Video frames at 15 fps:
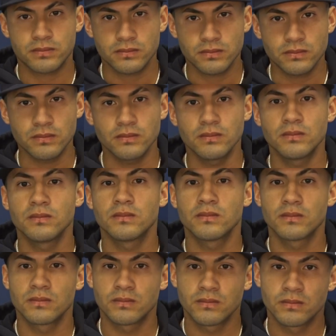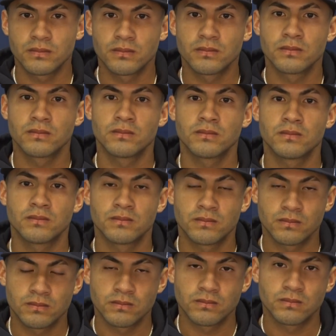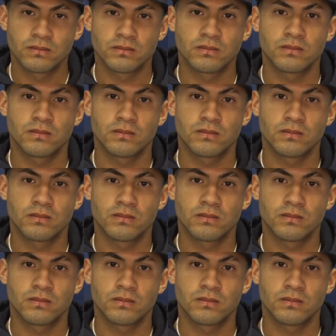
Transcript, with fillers: You said keep confidence in yourself.